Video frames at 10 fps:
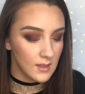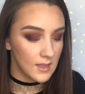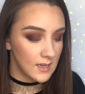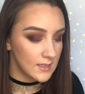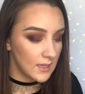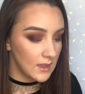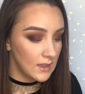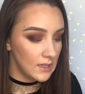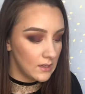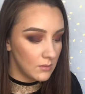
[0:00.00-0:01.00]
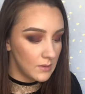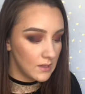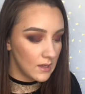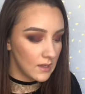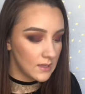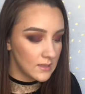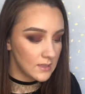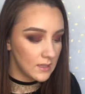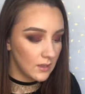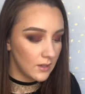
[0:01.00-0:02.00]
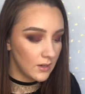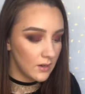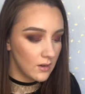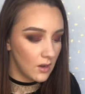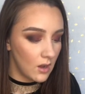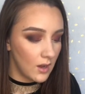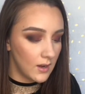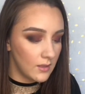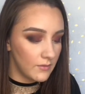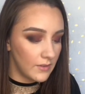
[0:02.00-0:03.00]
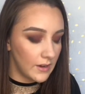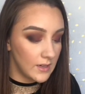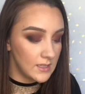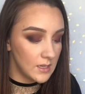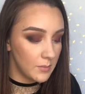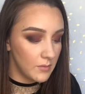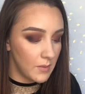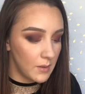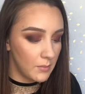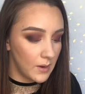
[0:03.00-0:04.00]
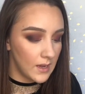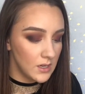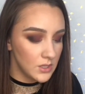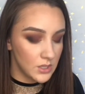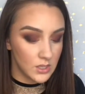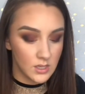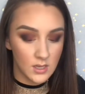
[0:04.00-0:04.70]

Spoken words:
Then I take a little bit of the concealer on the very tip of my brush.